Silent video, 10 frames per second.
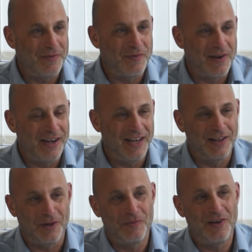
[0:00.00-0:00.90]
me for very
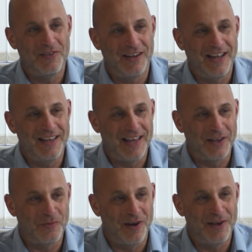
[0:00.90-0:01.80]
little rather than let his
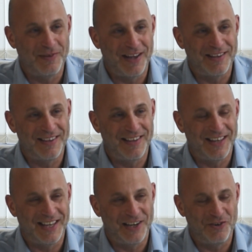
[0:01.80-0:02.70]
ex-wife get
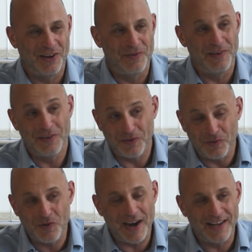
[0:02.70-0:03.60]
a chunk of it. So
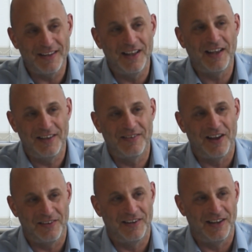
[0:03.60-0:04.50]
a great lucky
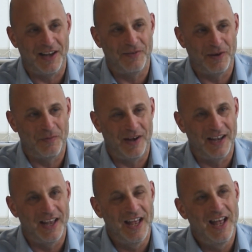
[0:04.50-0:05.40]
start in life in a
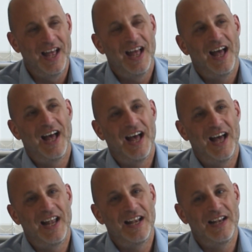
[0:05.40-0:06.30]
way.
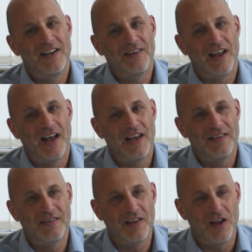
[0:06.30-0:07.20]
And I
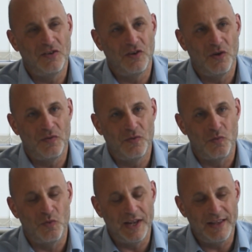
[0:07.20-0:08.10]
started off
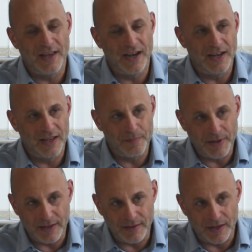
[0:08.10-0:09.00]
retailing
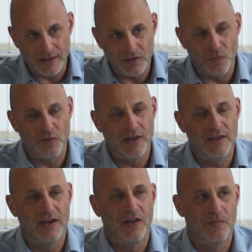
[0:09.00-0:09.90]
PCs,
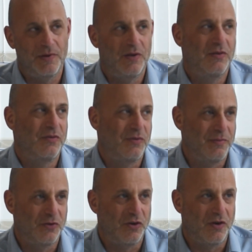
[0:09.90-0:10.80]
retailing computers
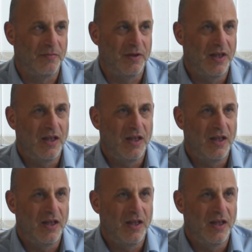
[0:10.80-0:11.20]
from the shop.